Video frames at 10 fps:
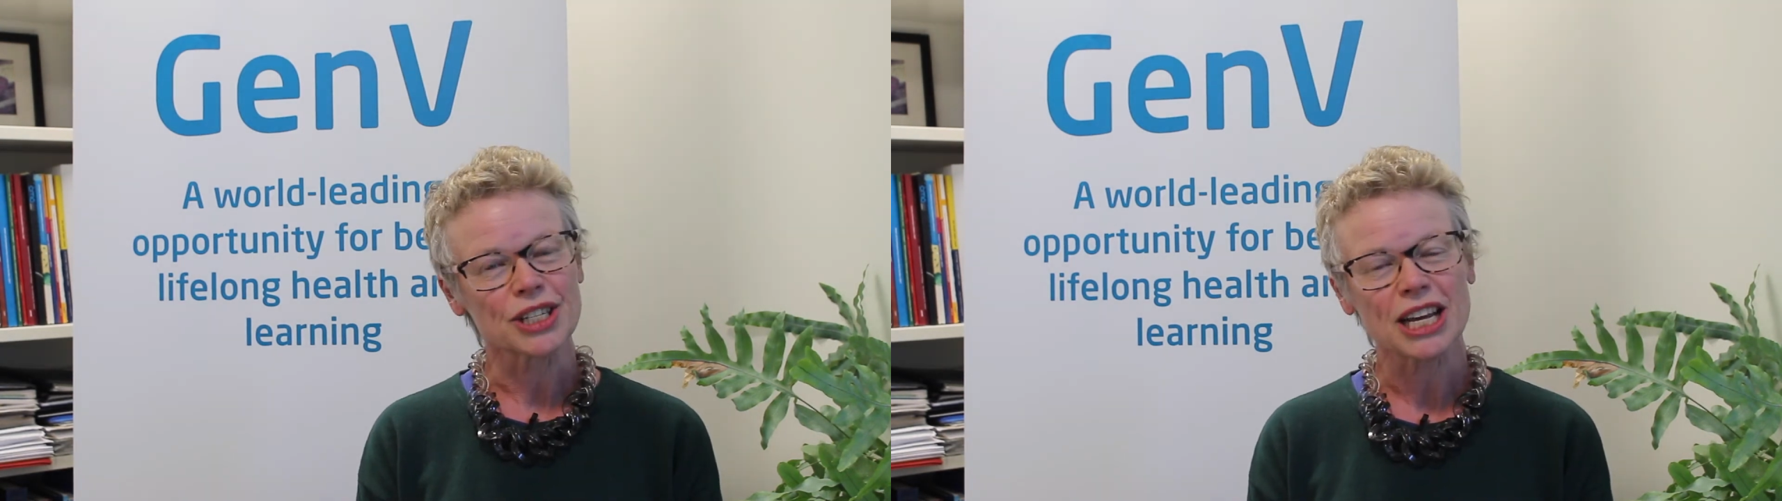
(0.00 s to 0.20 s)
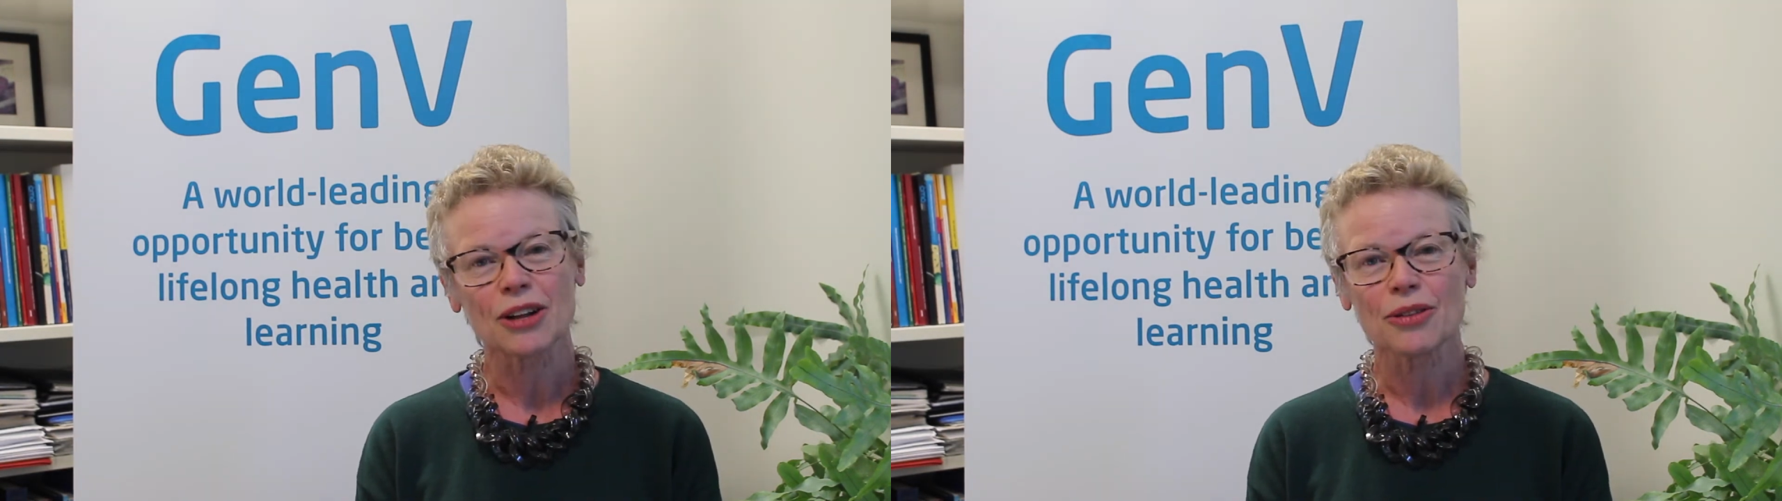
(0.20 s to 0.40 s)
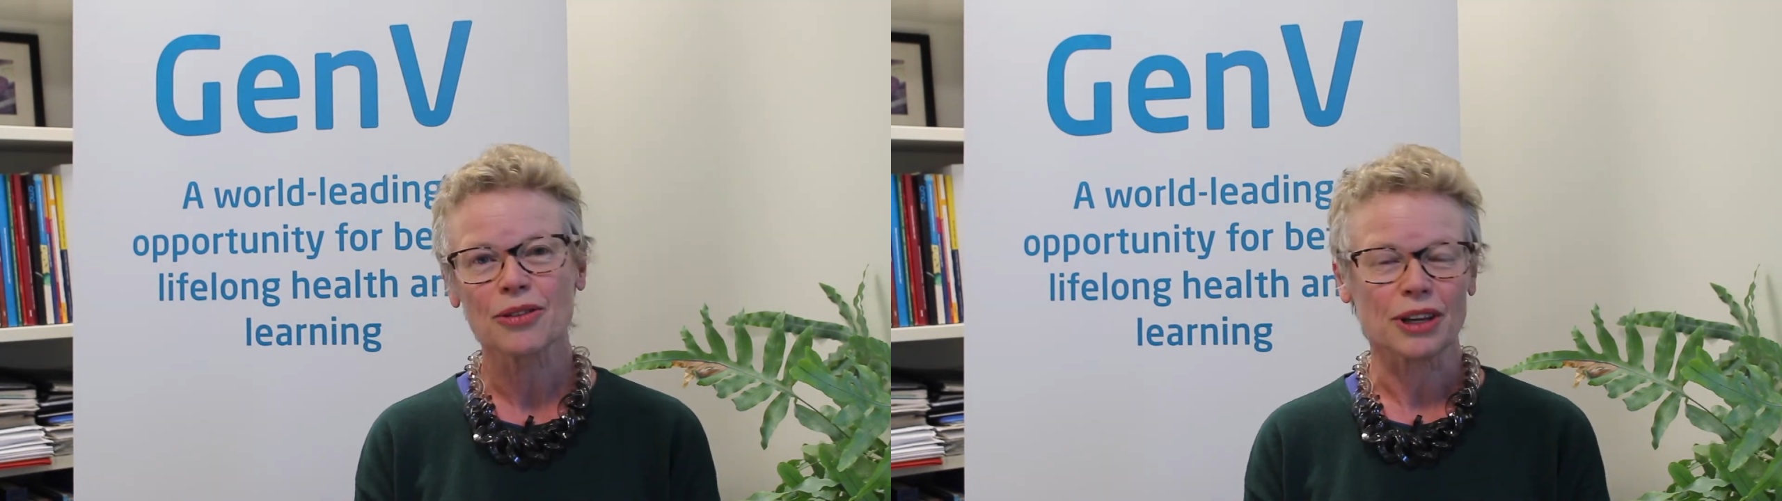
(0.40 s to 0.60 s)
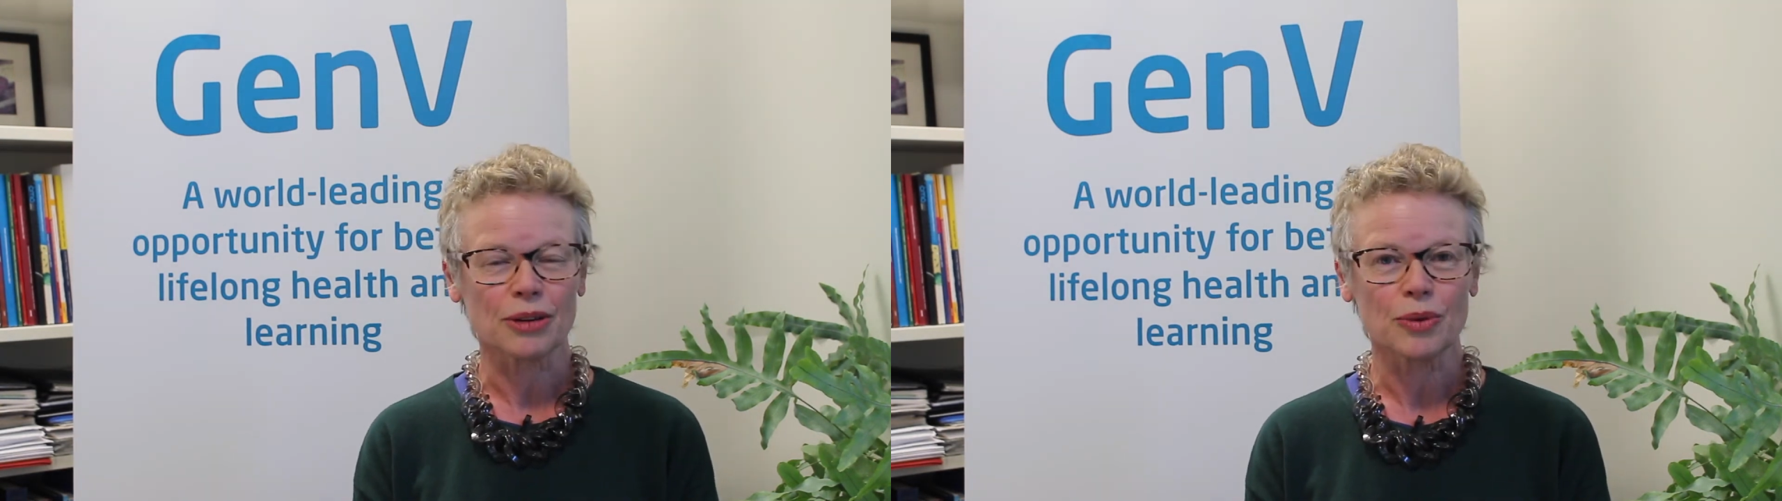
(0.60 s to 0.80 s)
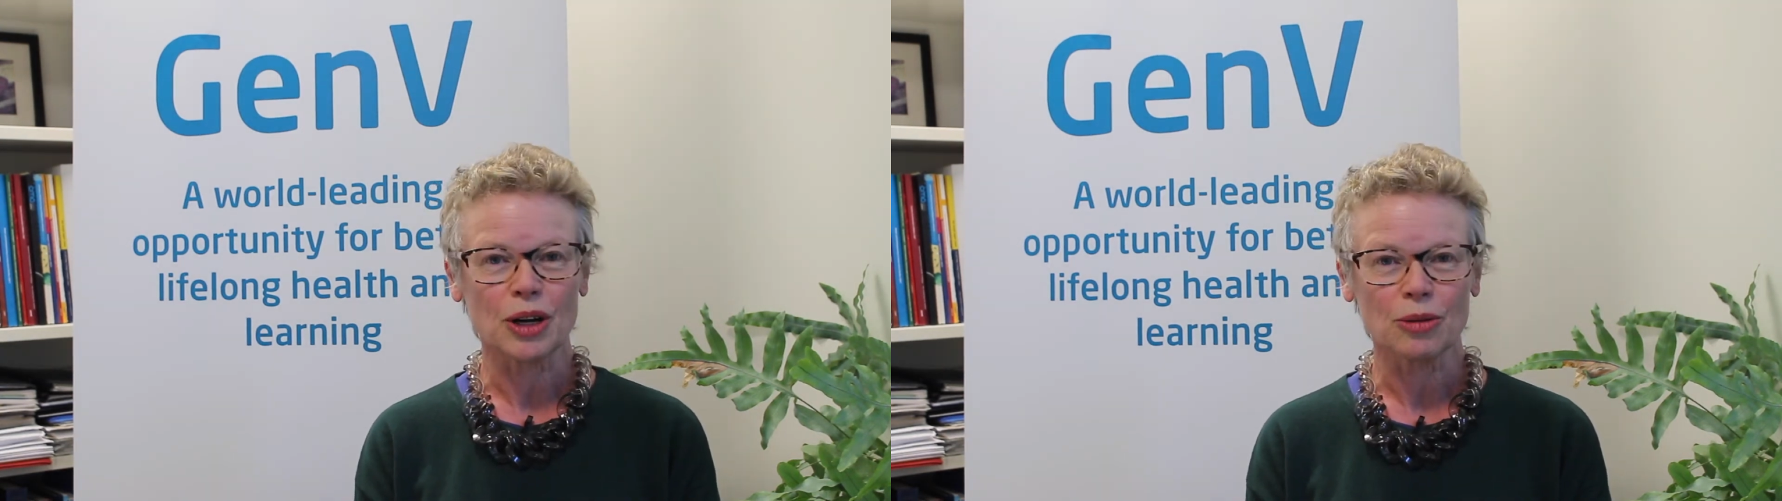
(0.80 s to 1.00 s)
health and
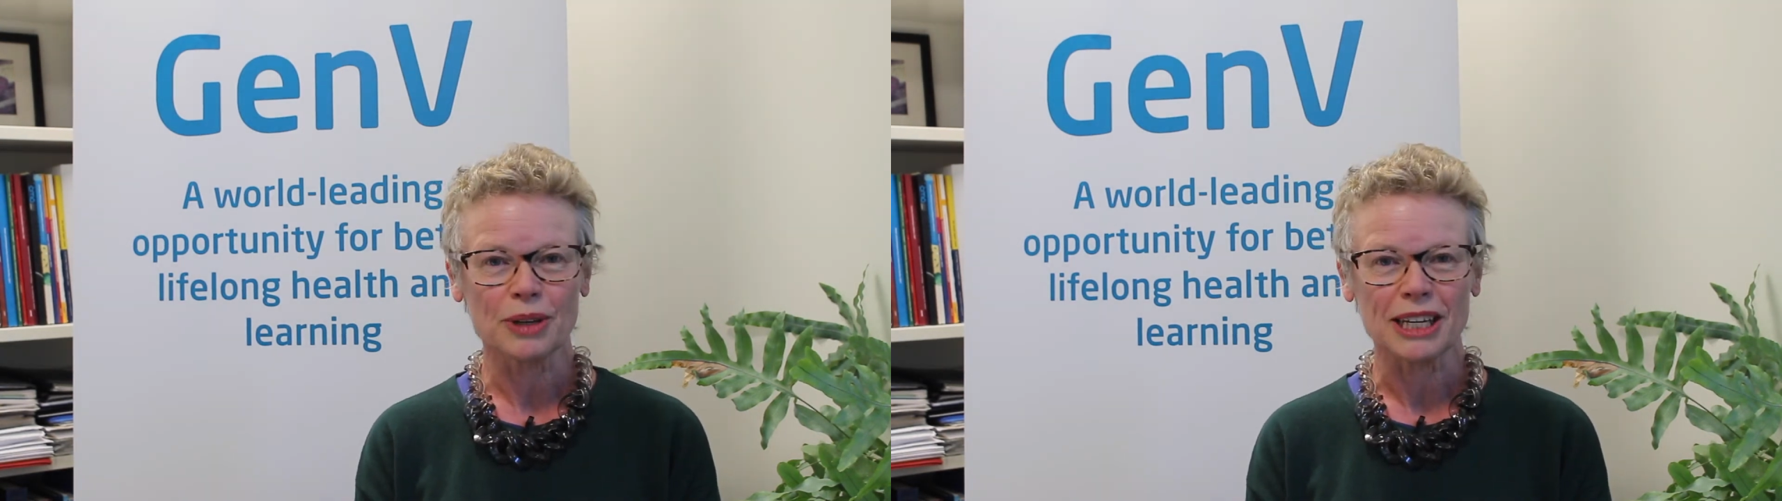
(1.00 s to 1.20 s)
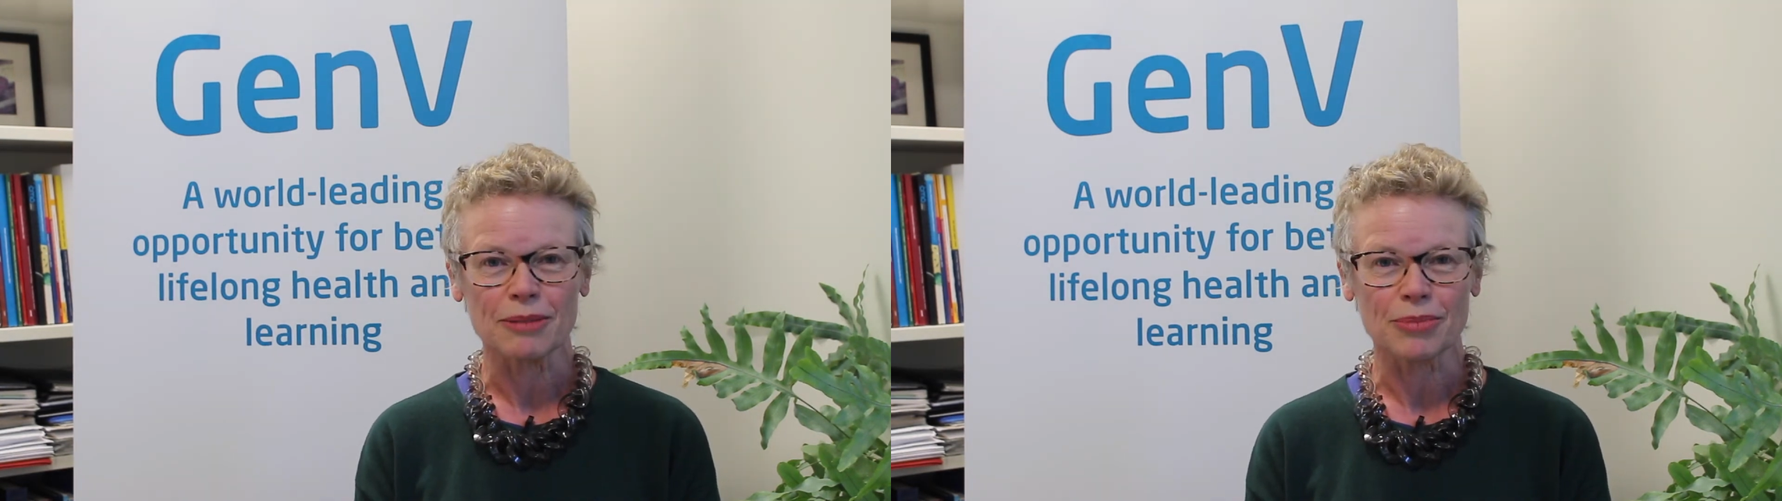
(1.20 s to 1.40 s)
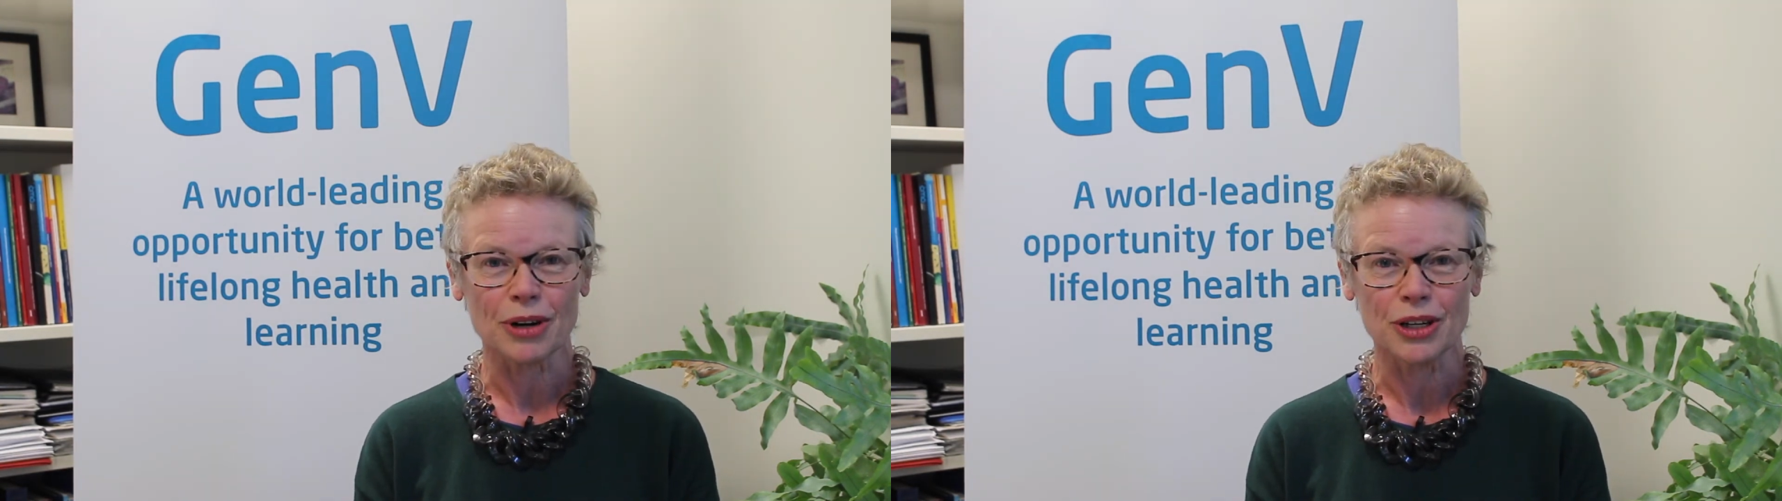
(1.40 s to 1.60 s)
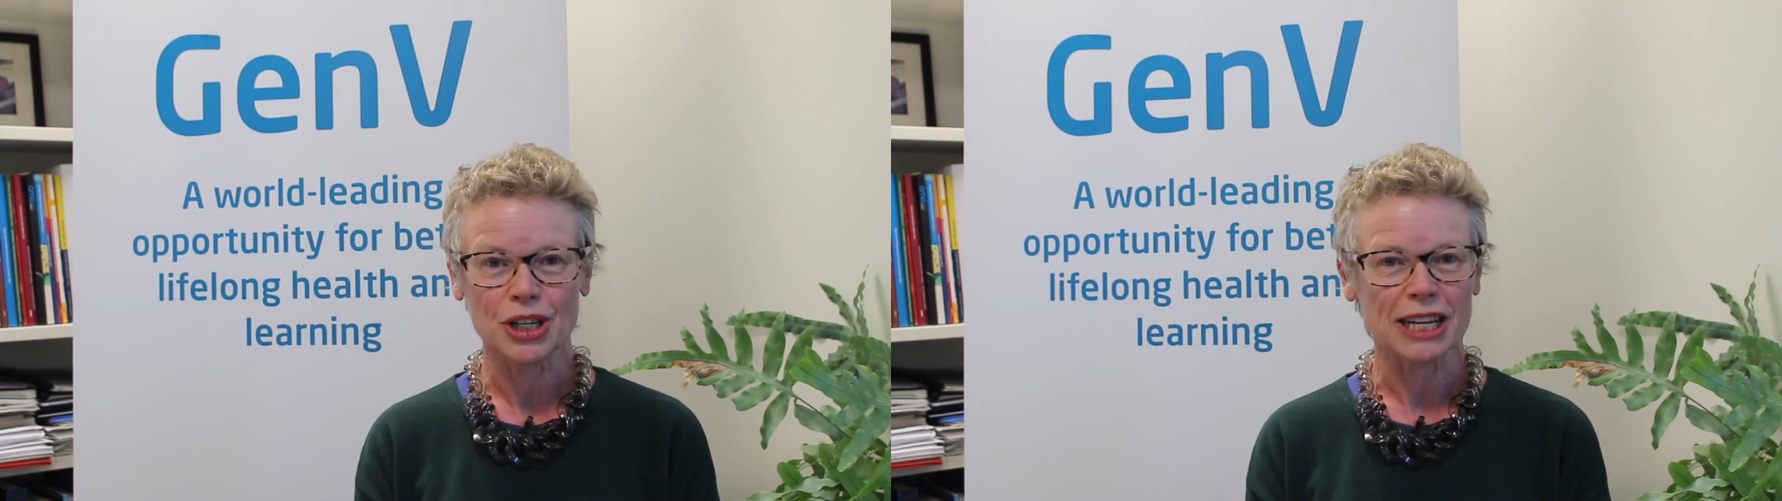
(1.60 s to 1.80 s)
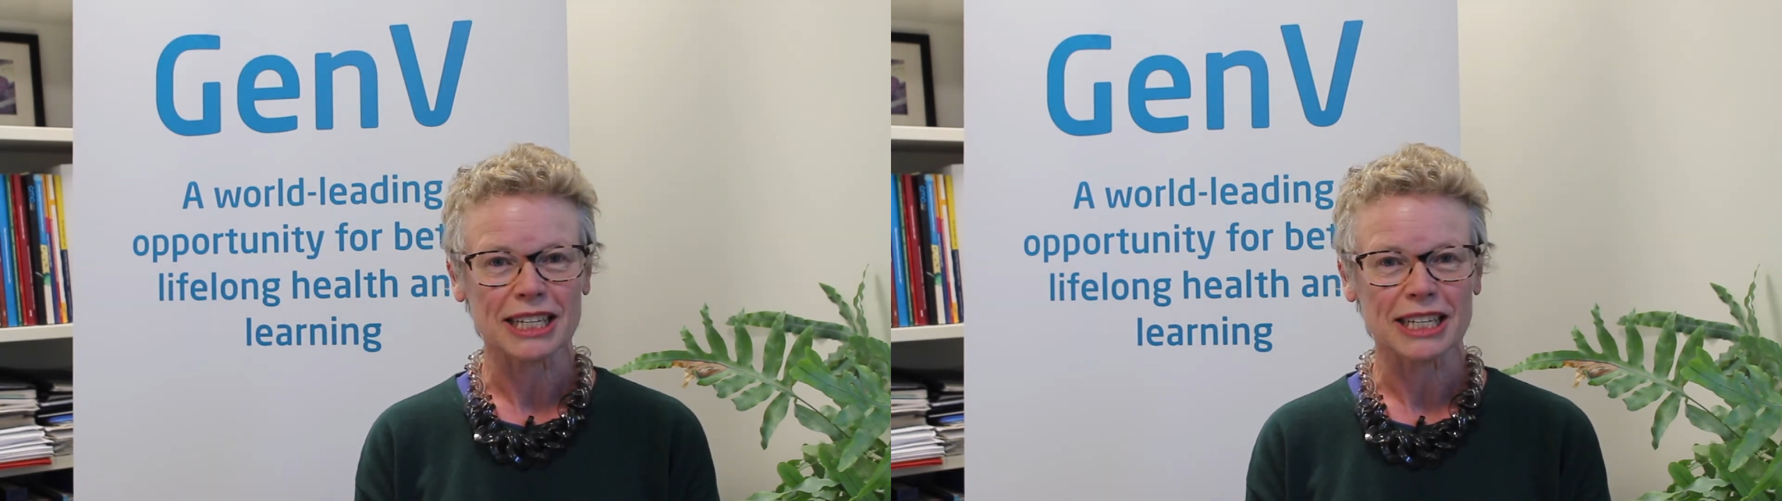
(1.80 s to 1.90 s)
wellbeing project